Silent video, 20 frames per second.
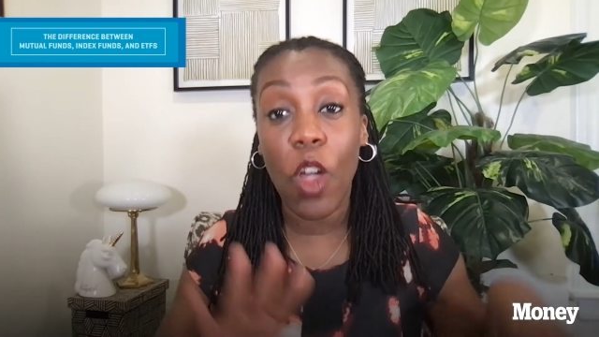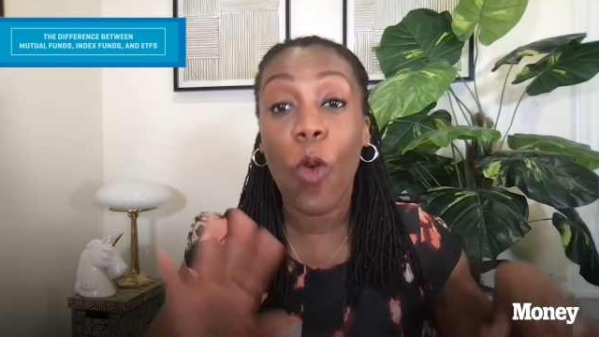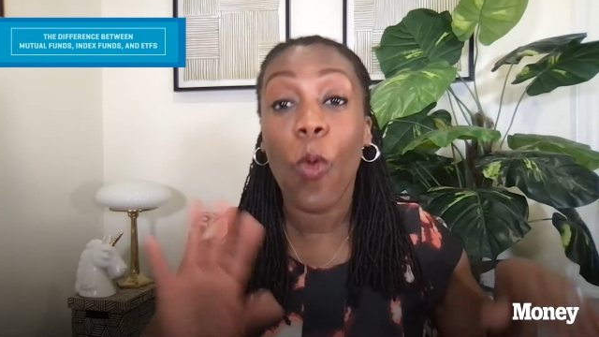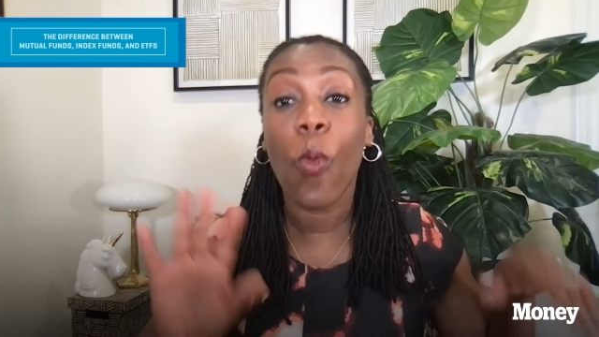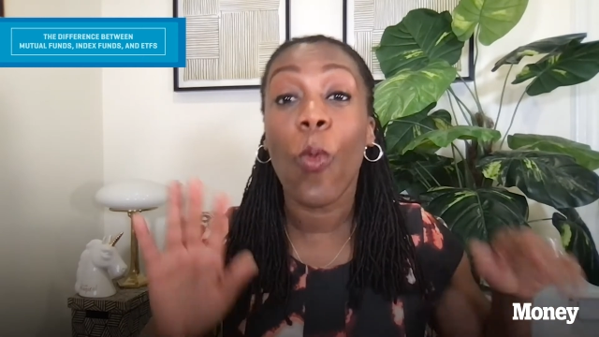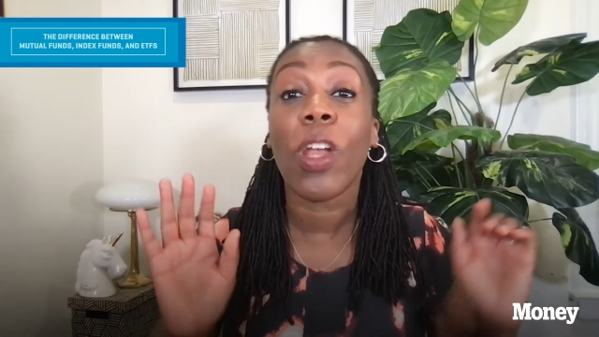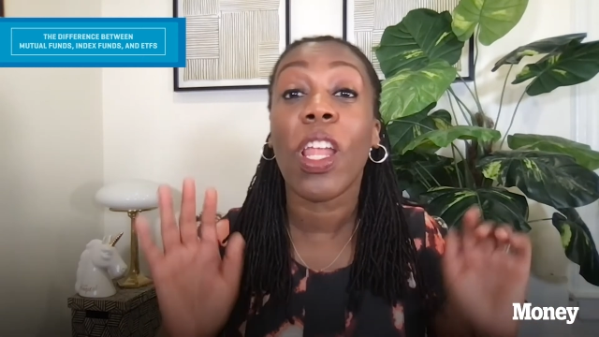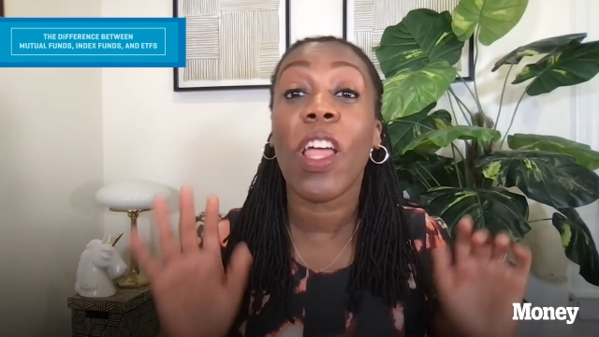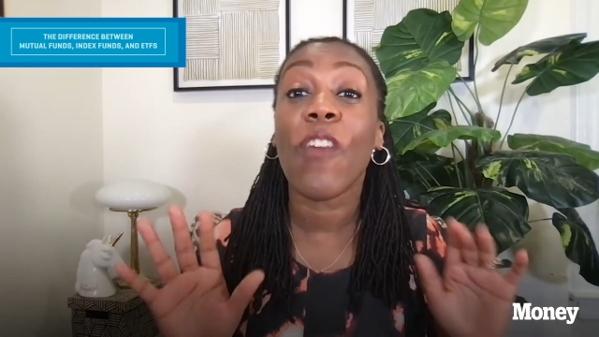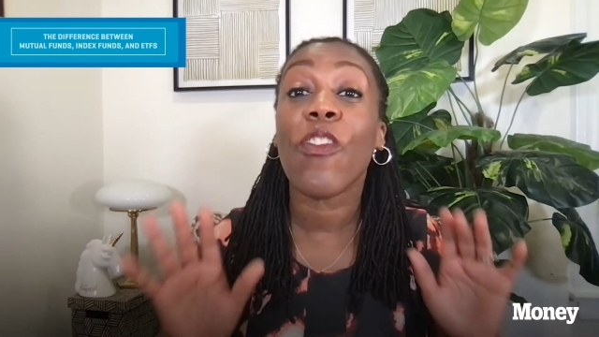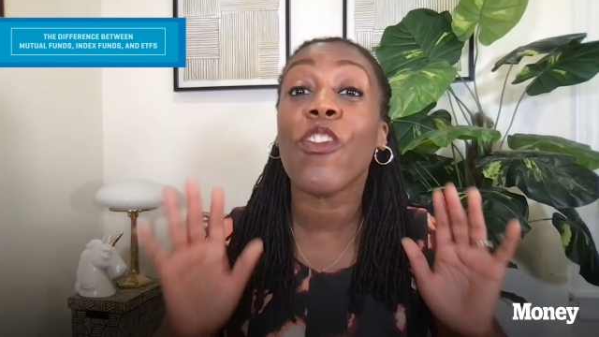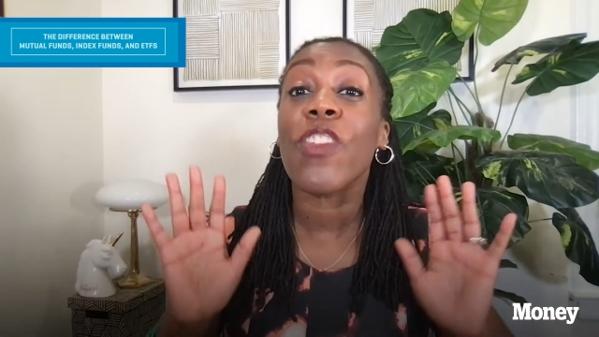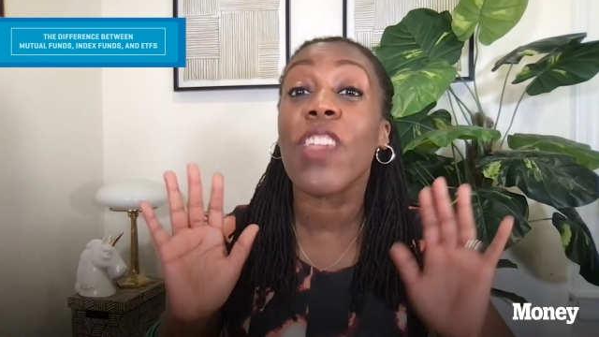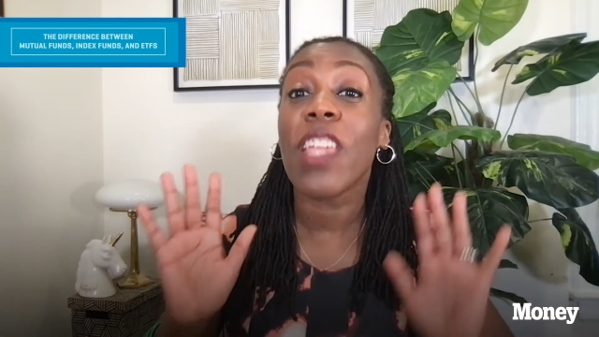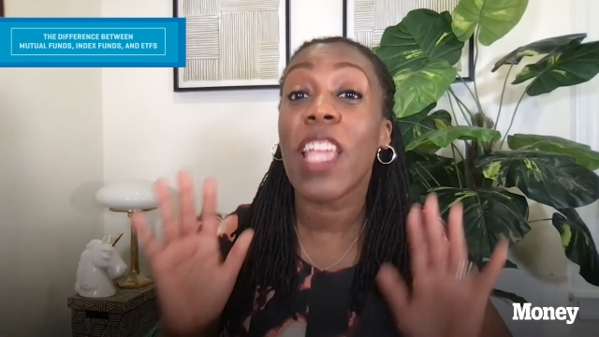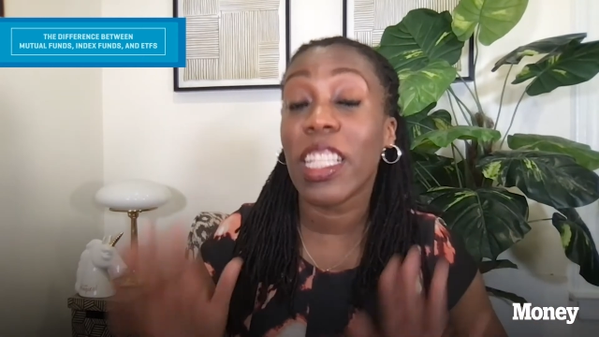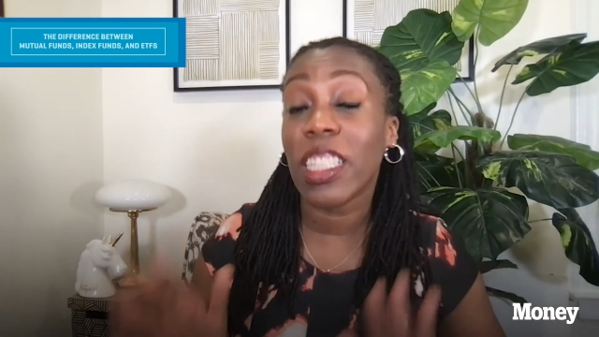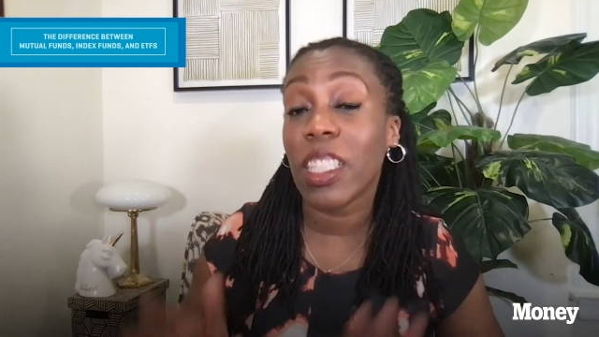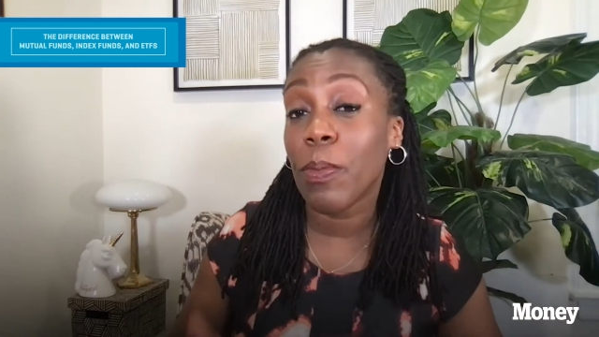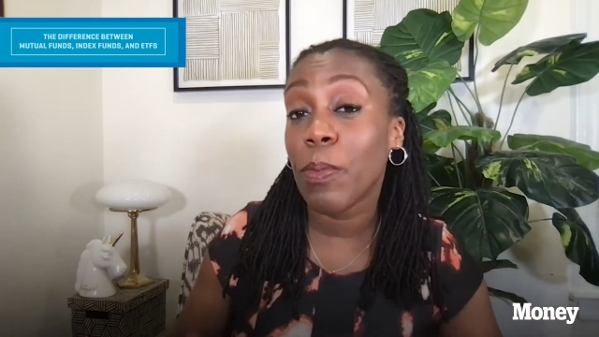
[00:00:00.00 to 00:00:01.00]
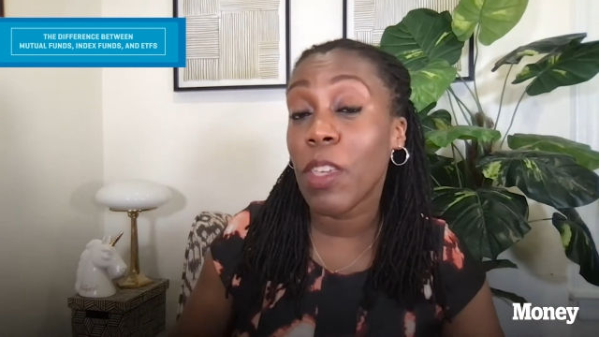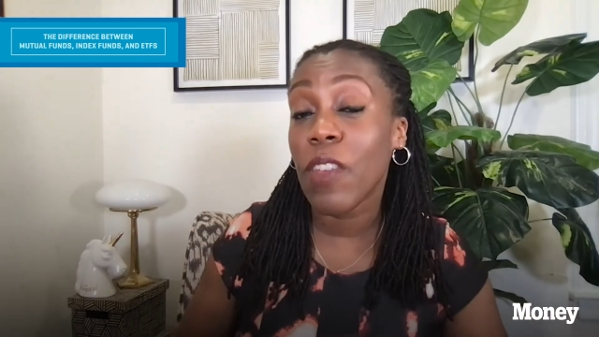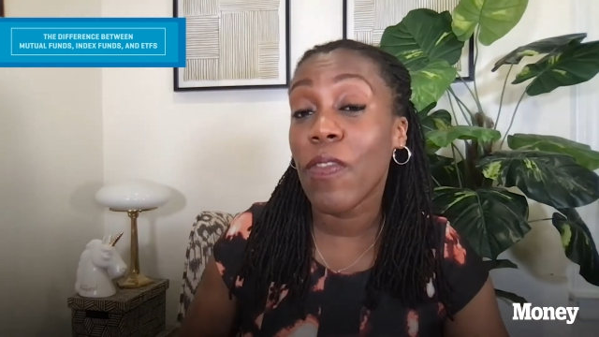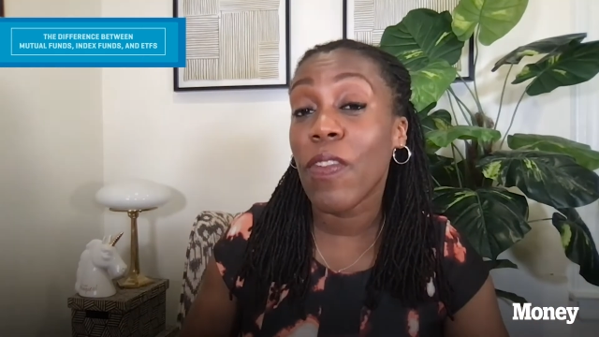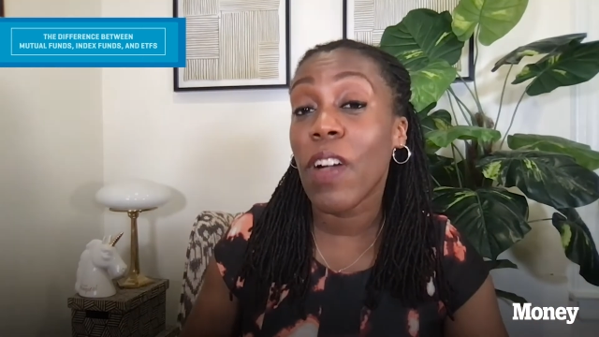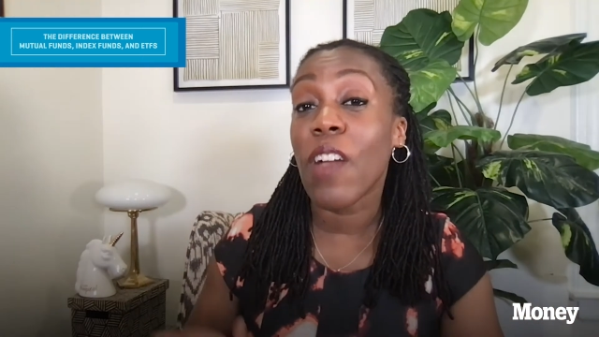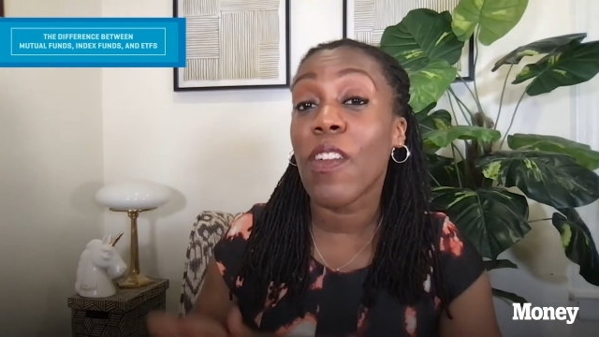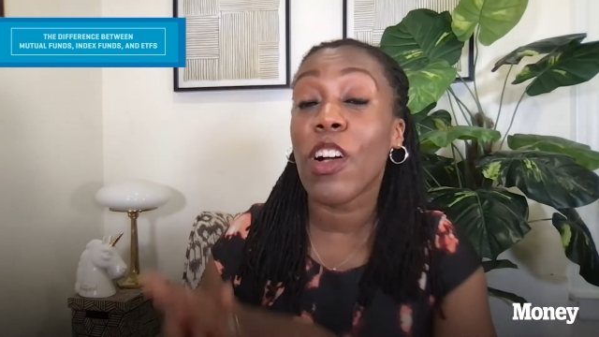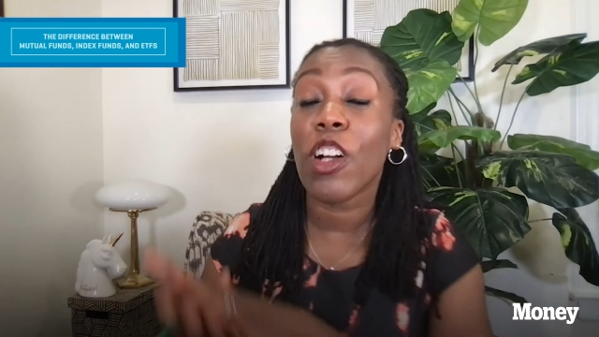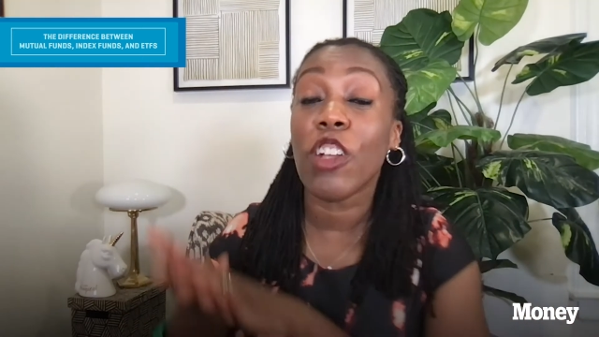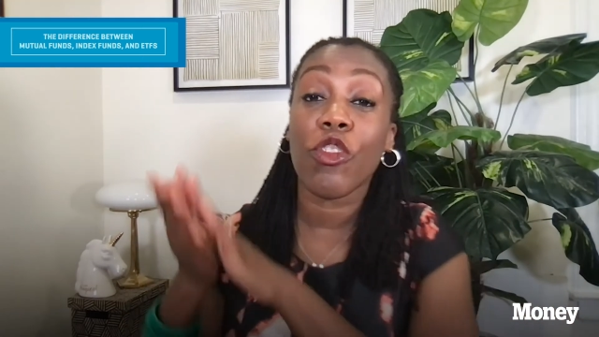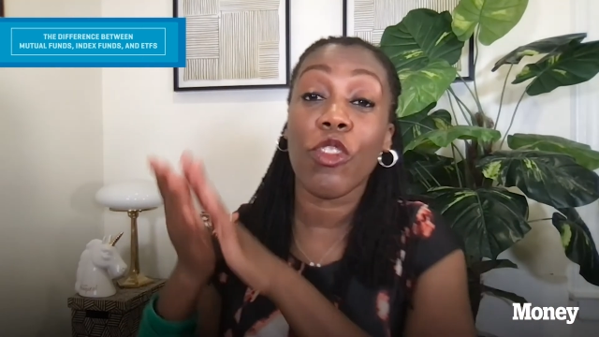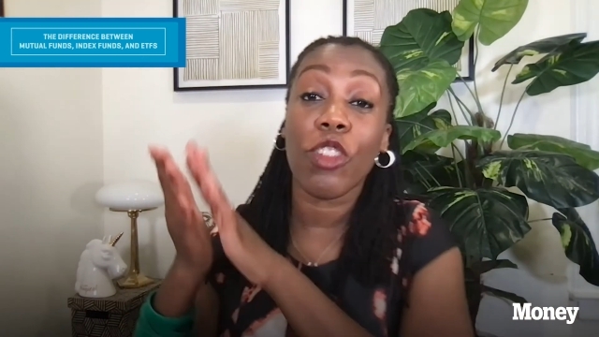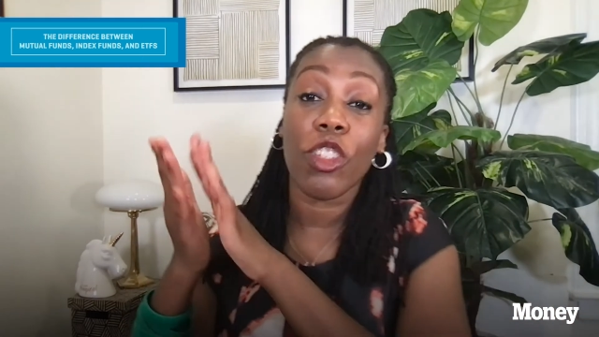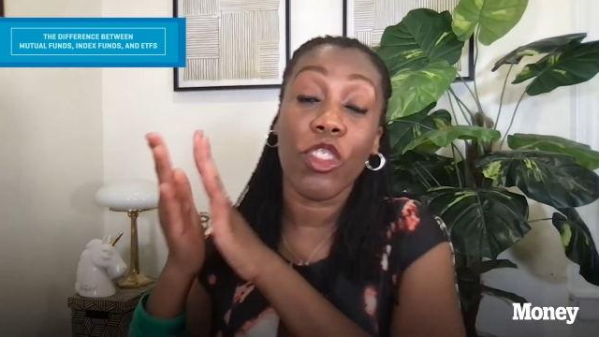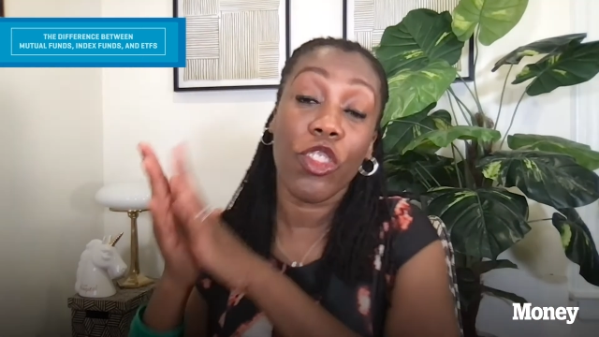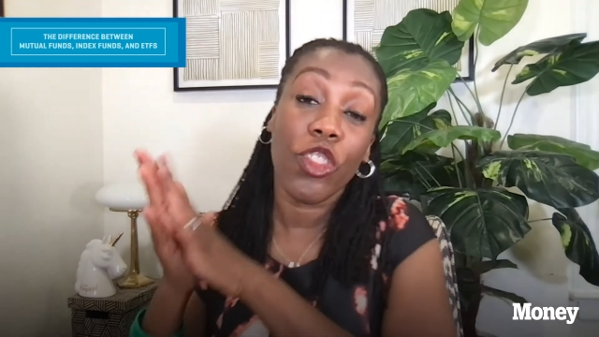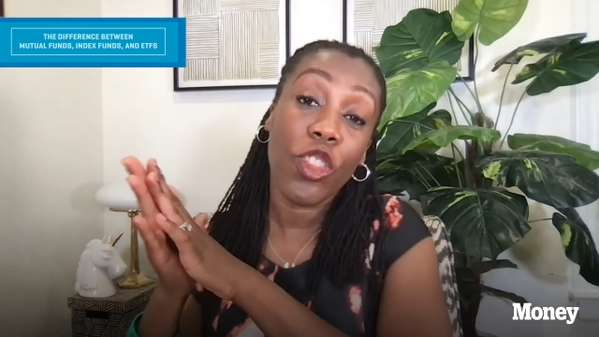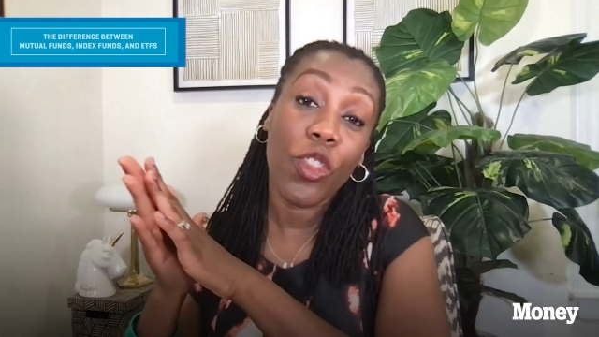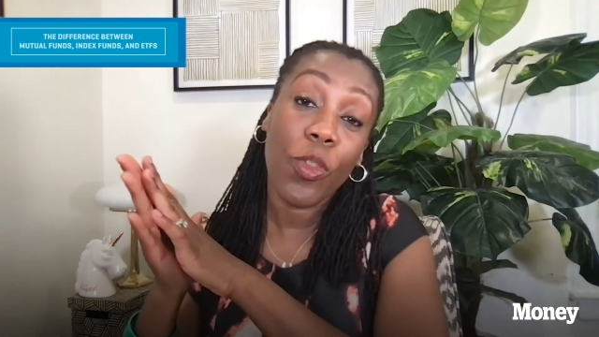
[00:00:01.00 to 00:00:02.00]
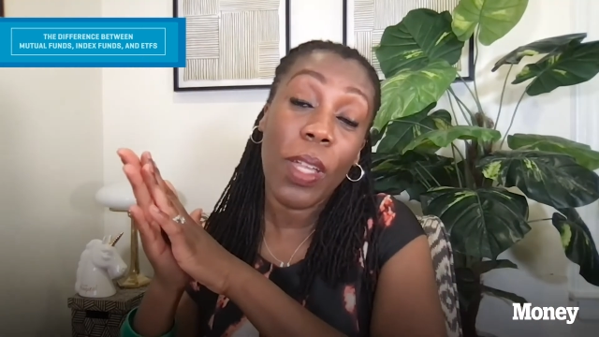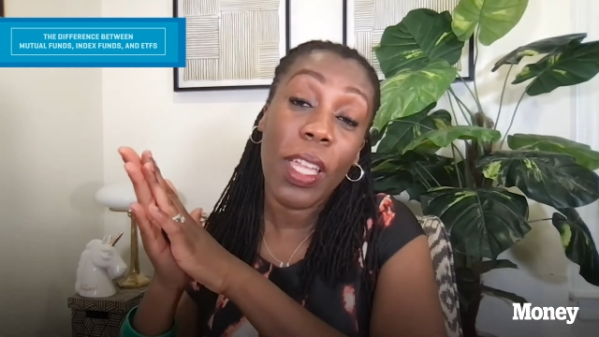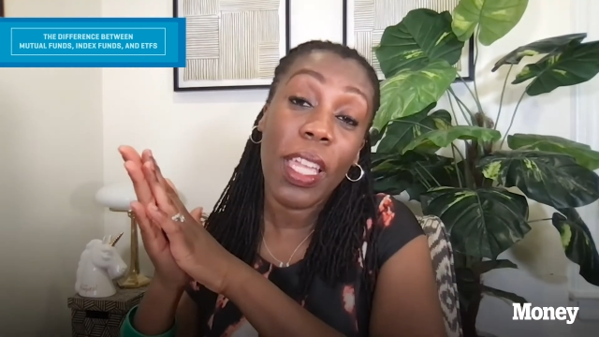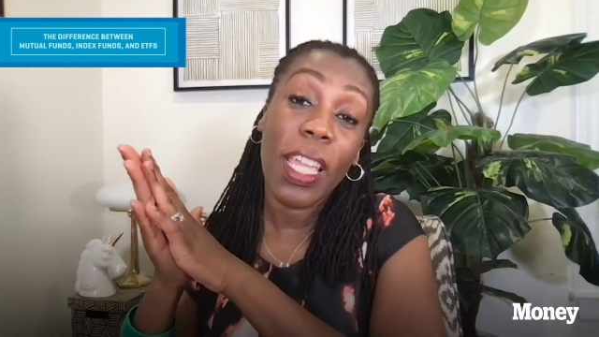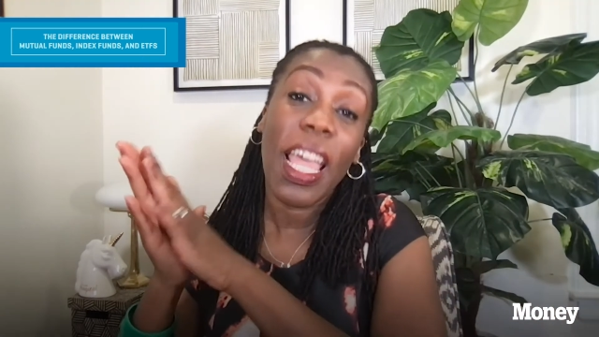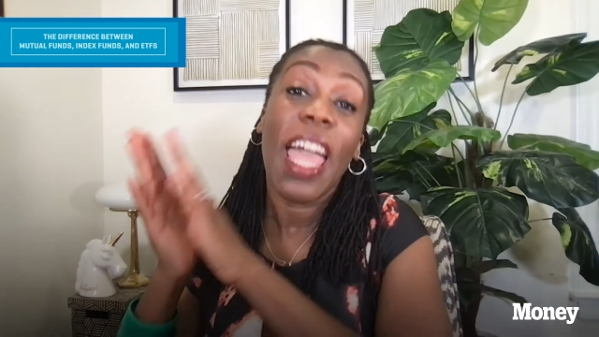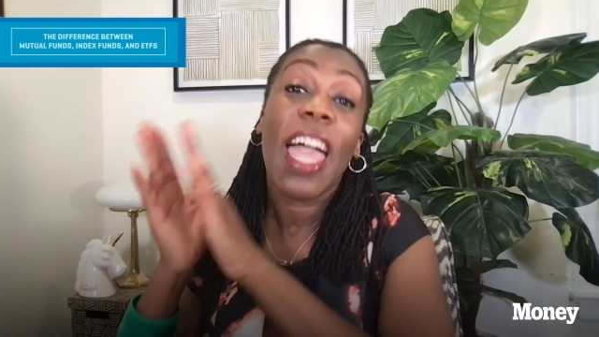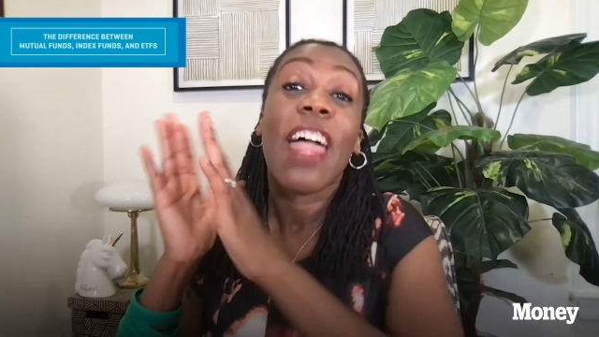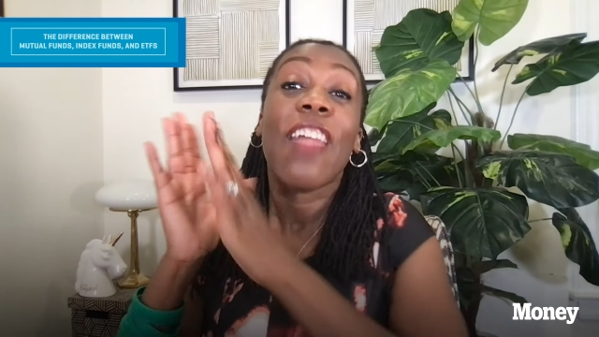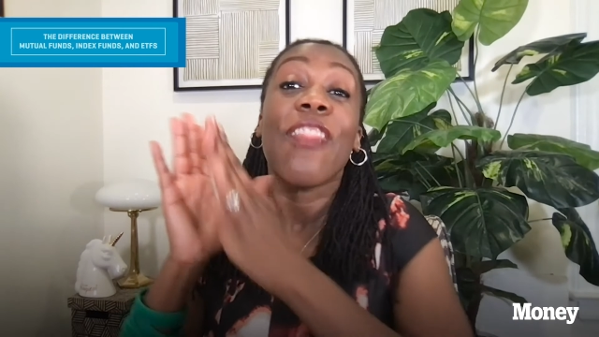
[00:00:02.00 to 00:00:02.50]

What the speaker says: whatever the S&P 500 is doing,